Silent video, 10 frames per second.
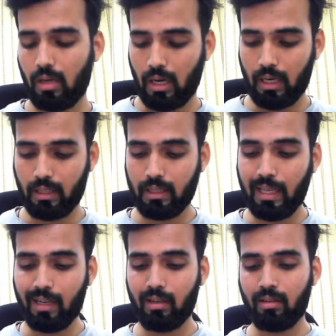and
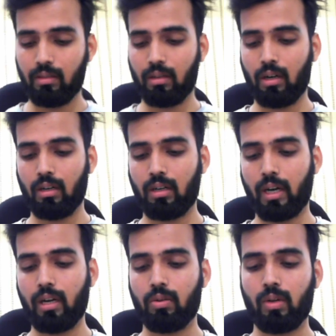then
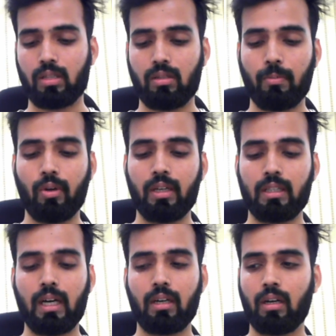try to
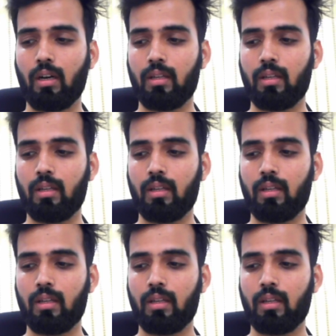extrapolate that,